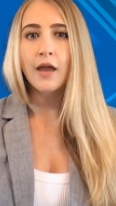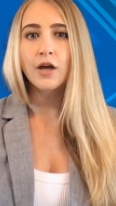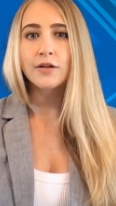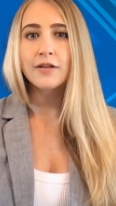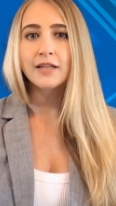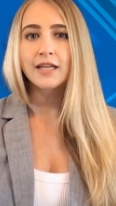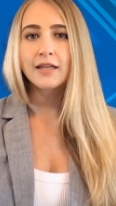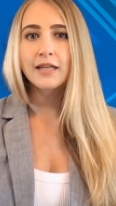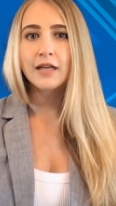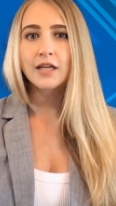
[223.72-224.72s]
Ars
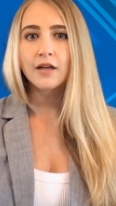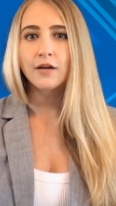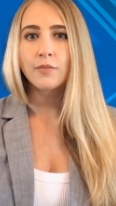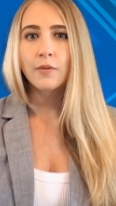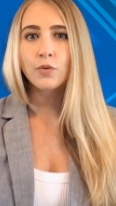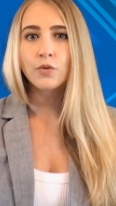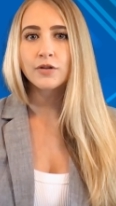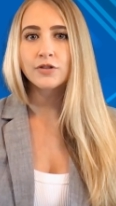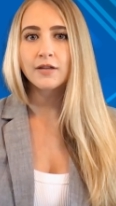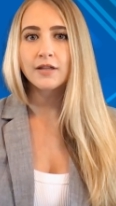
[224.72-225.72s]
Technica
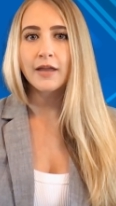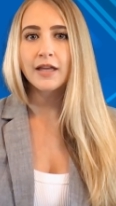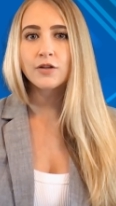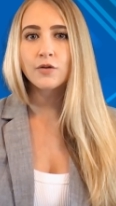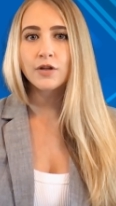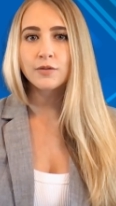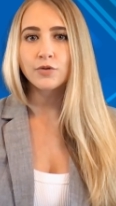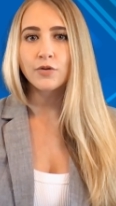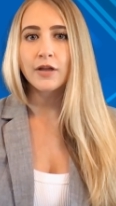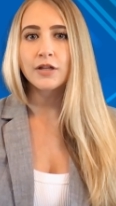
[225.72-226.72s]
reports on the legal
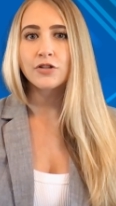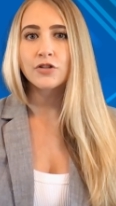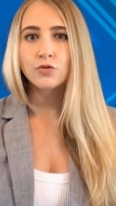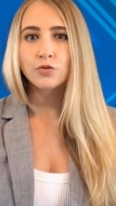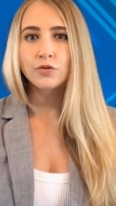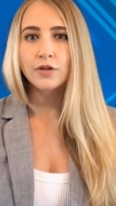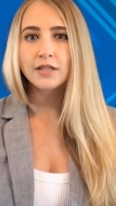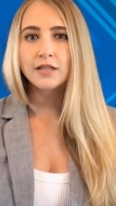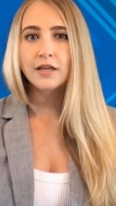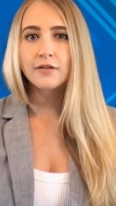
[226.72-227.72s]
community's
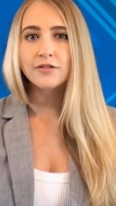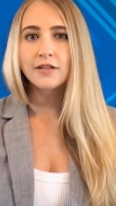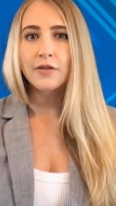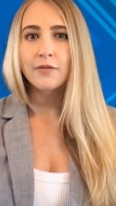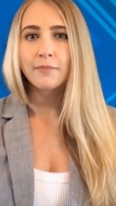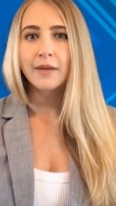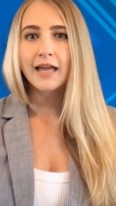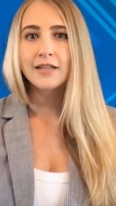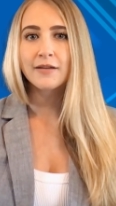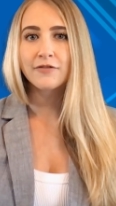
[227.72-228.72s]
scrutiny of such
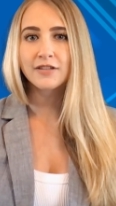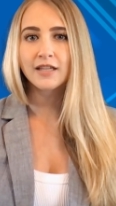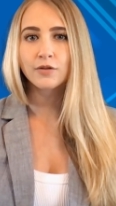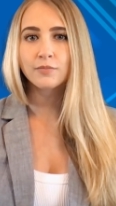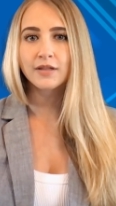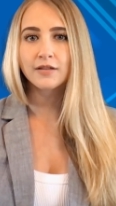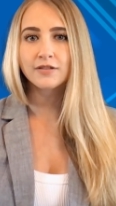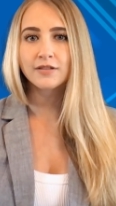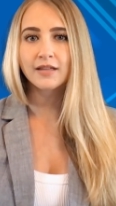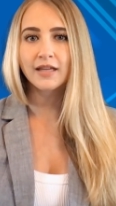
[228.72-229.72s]
massive
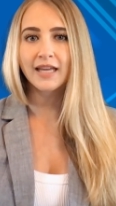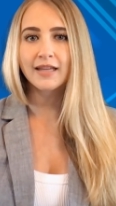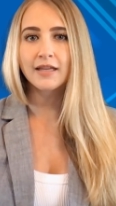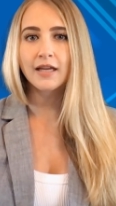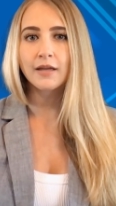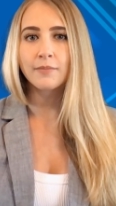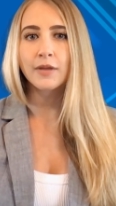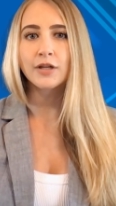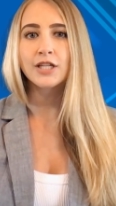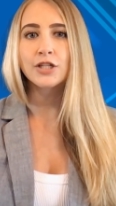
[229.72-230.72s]
settlements and their
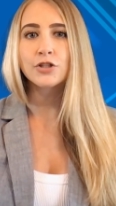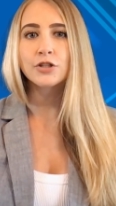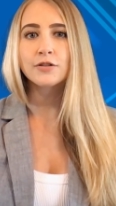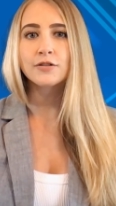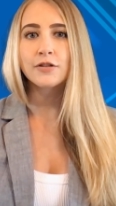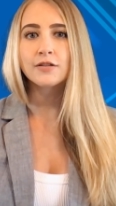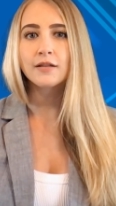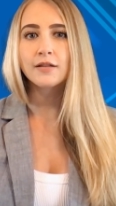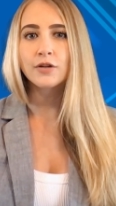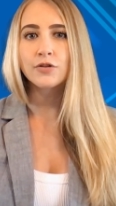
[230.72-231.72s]
implications.
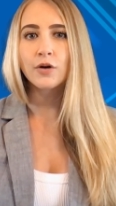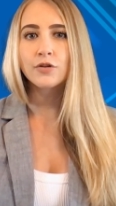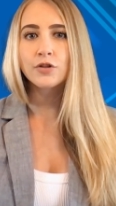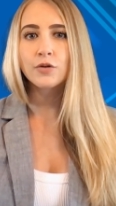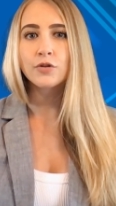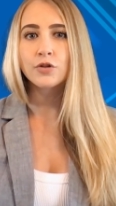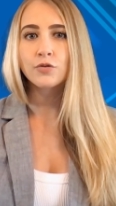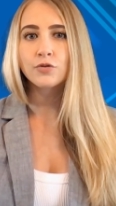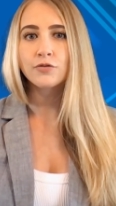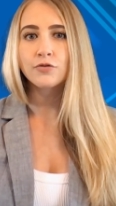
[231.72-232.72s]
There's also
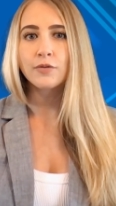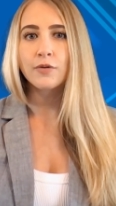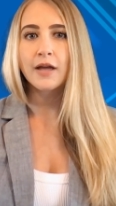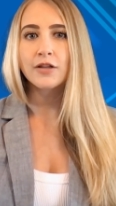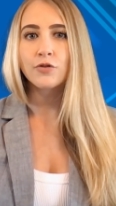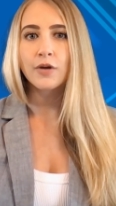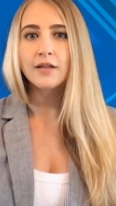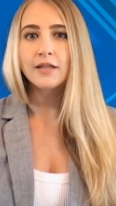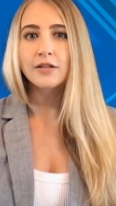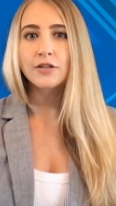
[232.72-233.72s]
news from the
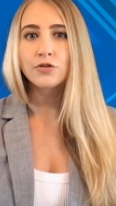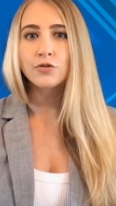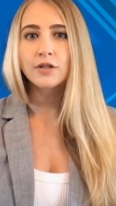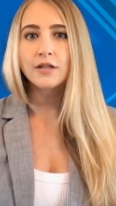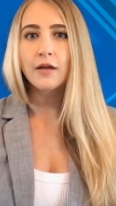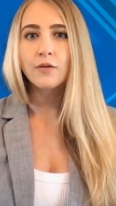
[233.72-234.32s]
restaurant industry,